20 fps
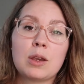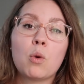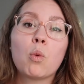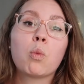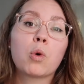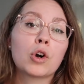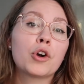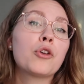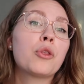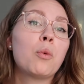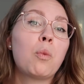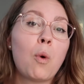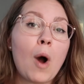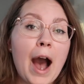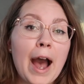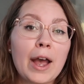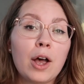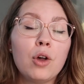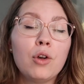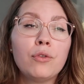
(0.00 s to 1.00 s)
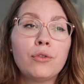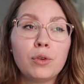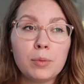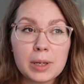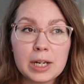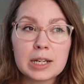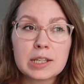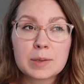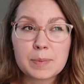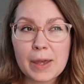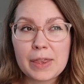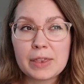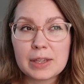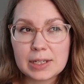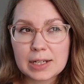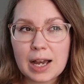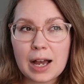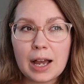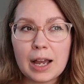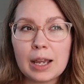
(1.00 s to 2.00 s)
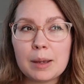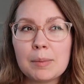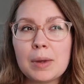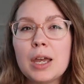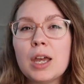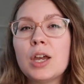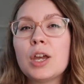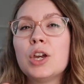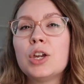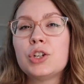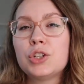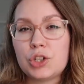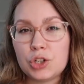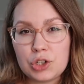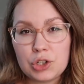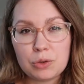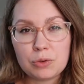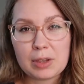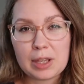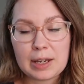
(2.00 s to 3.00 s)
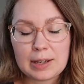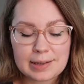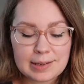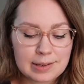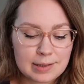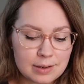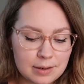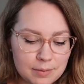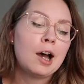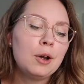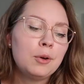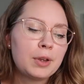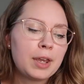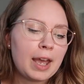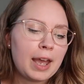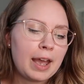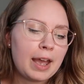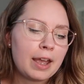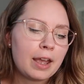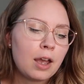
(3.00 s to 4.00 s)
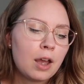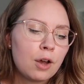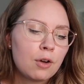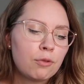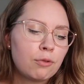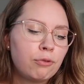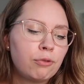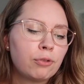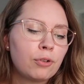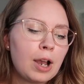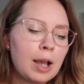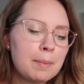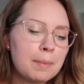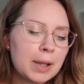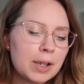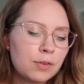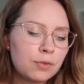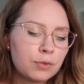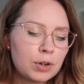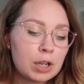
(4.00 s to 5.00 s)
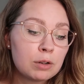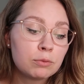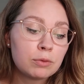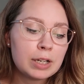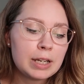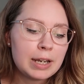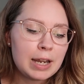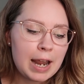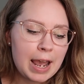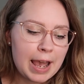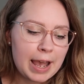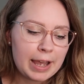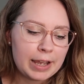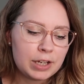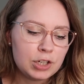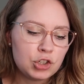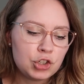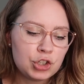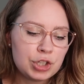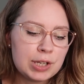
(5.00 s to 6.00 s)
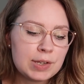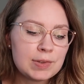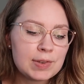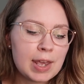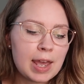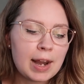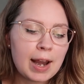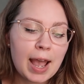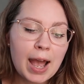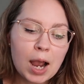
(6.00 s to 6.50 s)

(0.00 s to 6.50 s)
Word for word: it worthwhile for me to spend the time to do this. Okay, from my friend Renee. She said,